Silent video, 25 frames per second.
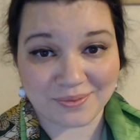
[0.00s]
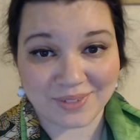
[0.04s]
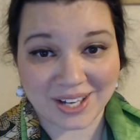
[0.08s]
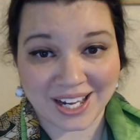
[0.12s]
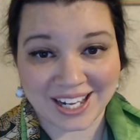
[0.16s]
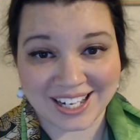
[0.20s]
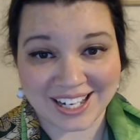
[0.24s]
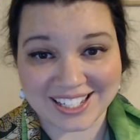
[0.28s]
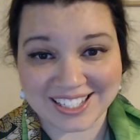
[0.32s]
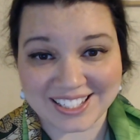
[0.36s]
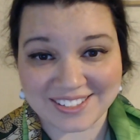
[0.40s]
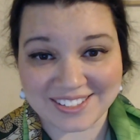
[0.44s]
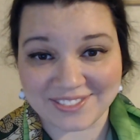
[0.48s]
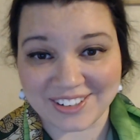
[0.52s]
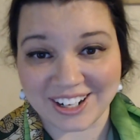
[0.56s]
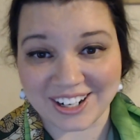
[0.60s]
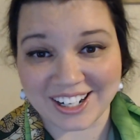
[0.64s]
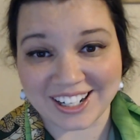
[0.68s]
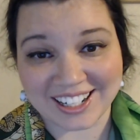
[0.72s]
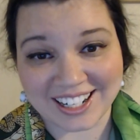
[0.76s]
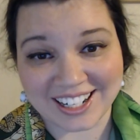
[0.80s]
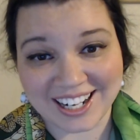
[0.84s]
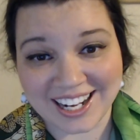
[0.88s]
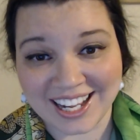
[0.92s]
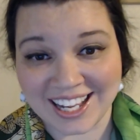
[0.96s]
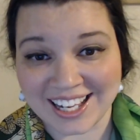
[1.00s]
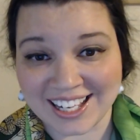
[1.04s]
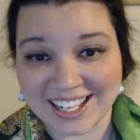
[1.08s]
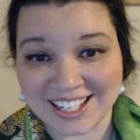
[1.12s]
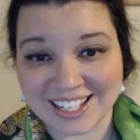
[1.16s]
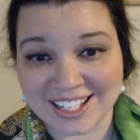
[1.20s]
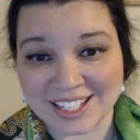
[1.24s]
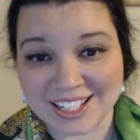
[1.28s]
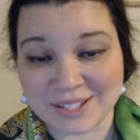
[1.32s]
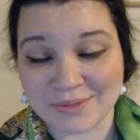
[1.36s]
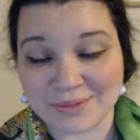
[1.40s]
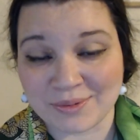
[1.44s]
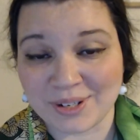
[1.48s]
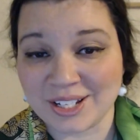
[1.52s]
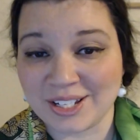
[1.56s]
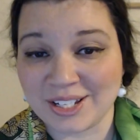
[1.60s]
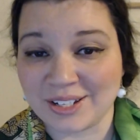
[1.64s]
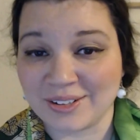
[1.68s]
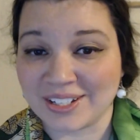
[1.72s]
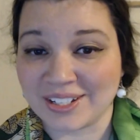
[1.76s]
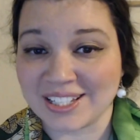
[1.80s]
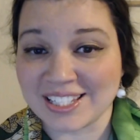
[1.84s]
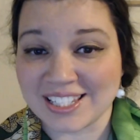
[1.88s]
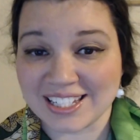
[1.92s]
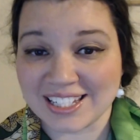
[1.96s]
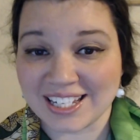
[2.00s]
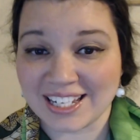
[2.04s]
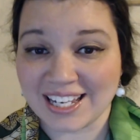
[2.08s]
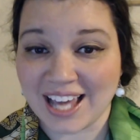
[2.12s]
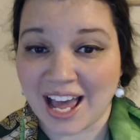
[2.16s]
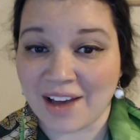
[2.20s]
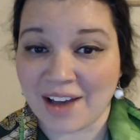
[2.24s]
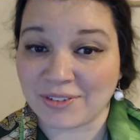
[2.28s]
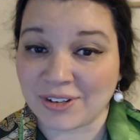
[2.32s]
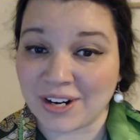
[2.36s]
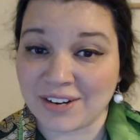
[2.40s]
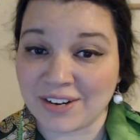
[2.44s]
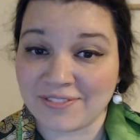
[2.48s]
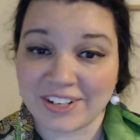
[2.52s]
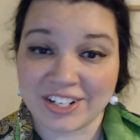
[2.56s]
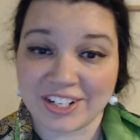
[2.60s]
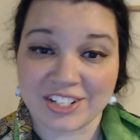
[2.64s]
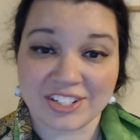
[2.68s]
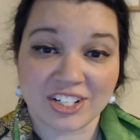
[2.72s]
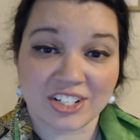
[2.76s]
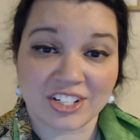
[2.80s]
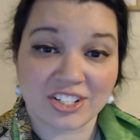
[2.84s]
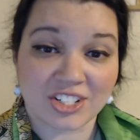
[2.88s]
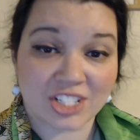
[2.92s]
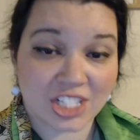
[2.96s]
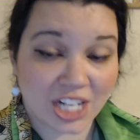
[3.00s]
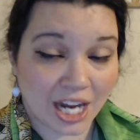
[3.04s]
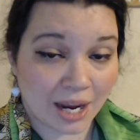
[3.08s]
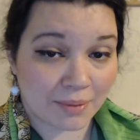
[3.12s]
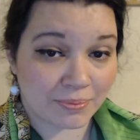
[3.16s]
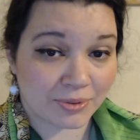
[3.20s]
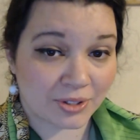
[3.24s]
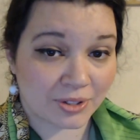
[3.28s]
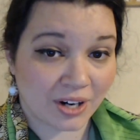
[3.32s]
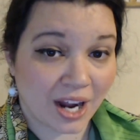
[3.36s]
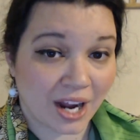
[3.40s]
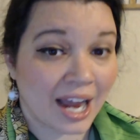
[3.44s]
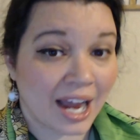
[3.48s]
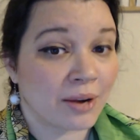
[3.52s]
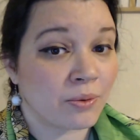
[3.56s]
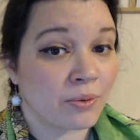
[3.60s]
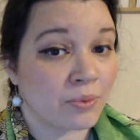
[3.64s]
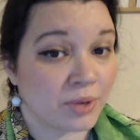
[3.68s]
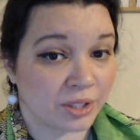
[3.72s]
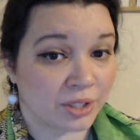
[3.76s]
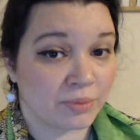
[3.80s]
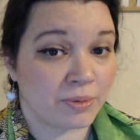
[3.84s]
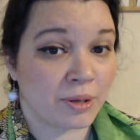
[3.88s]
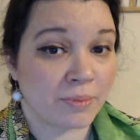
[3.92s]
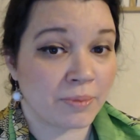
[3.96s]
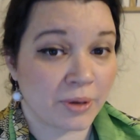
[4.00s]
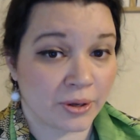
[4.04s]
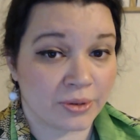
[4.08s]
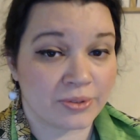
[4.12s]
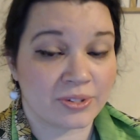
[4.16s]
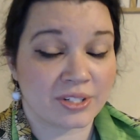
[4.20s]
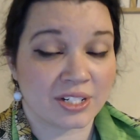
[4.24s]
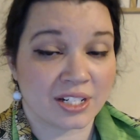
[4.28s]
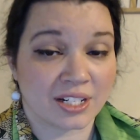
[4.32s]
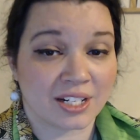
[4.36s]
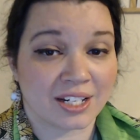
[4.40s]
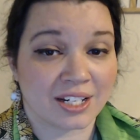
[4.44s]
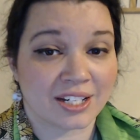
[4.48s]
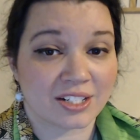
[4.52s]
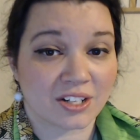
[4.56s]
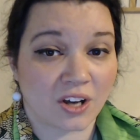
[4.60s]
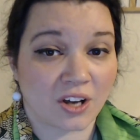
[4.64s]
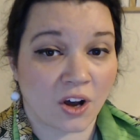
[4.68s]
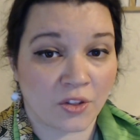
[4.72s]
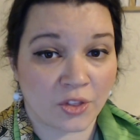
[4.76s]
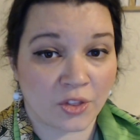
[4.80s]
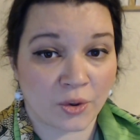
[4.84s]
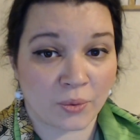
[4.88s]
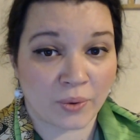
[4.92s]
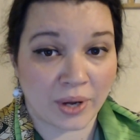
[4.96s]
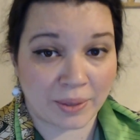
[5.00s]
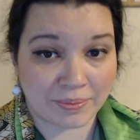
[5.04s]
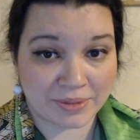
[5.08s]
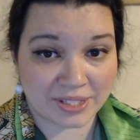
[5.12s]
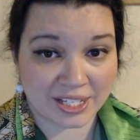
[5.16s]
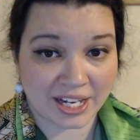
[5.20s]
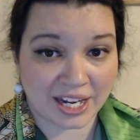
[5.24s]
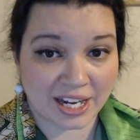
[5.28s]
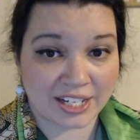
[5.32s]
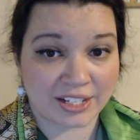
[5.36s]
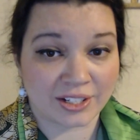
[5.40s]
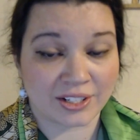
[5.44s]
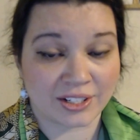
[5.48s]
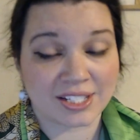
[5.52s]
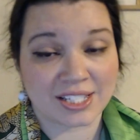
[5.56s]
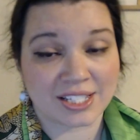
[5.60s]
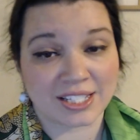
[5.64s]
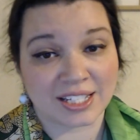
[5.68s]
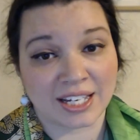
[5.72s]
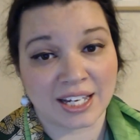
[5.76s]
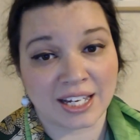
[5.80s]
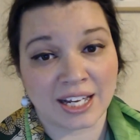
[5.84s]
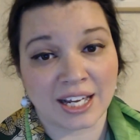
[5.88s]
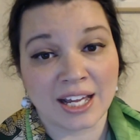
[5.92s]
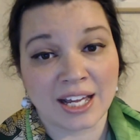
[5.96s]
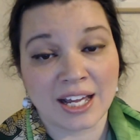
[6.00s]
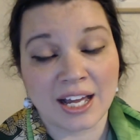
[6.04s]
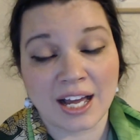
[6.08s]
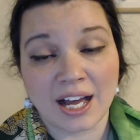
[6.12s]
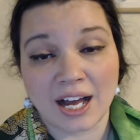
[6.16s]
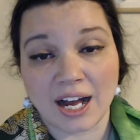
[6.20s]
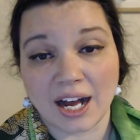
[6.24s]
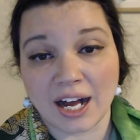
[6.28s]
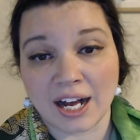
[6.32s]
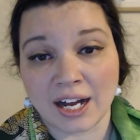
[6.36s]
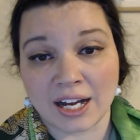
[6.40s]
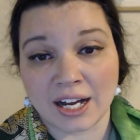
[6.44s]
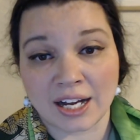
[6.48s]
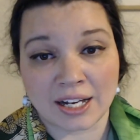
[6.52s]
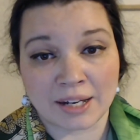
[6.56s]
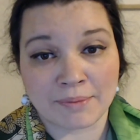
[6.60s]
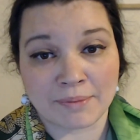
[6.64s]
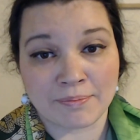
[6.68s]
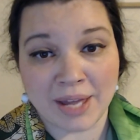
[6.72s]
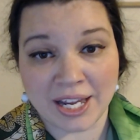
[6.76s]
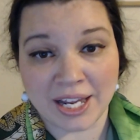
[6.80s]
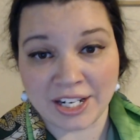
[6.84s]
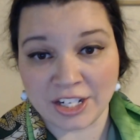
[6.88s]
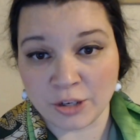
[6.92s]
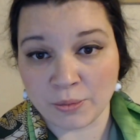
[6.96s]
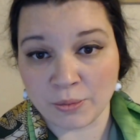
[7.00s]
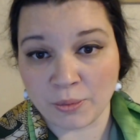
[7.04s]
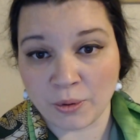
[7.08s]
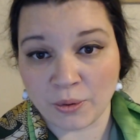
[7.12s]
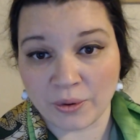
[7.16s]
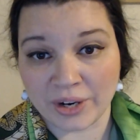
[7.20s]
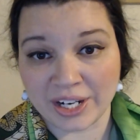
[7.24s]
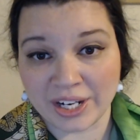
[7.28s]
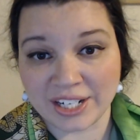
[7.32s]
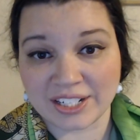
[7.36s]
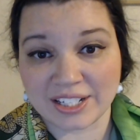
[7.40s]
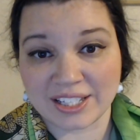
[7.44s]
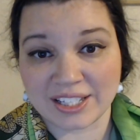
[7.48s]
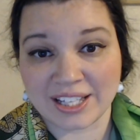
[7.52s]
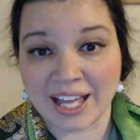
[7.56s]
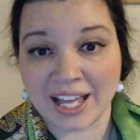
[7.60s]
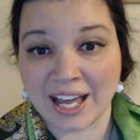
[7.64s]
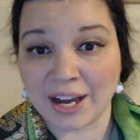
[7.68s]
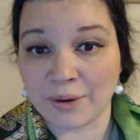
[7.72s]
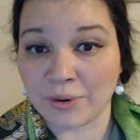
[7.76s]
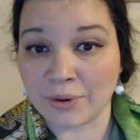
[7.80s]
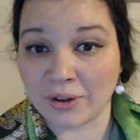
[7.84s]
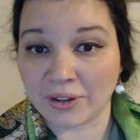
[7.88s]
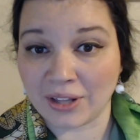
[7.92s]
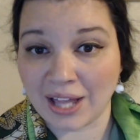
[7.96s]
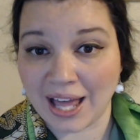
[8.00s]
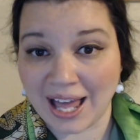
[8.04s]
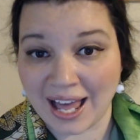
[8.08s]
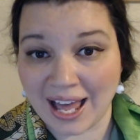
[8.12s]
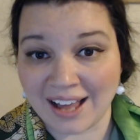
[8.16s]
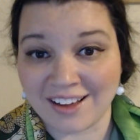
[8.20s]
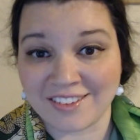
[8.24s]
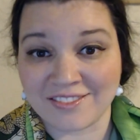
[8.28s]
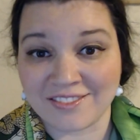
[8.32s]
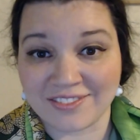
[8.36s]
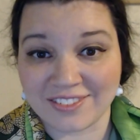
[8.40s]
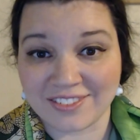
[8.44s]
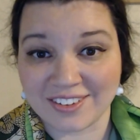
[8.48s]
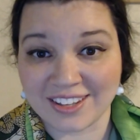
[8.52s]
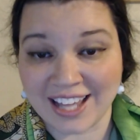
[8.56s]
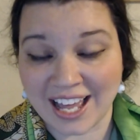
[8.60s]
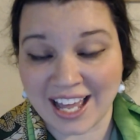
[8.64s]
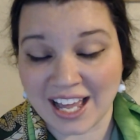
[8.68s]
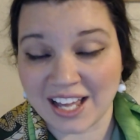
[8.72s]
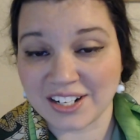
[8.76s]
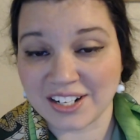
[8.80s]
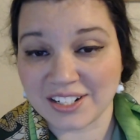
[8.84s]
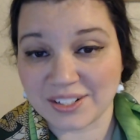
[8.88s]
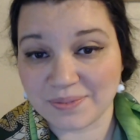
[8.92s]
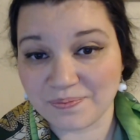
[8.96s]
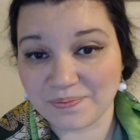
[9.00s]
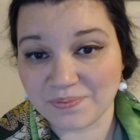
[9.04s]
as far as what you can see after I finish each chapter, I will be posting it on the website. You'll see a menu point that will have that.